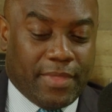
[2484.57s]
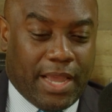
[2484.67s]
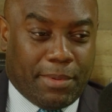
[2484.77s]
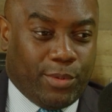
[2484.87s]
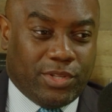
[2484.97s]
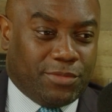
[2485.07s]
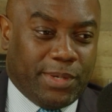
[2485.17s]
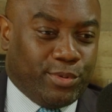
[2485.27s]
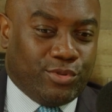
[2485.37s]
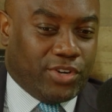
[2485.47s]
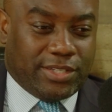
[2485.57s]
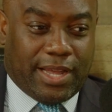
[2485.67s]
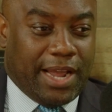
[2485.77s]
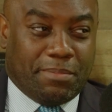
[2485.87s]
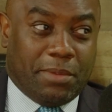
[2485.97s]
I'm not one of these people who tries to
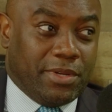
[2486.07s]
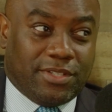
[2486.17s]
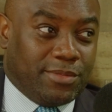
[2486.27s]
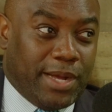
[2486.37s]
hide my business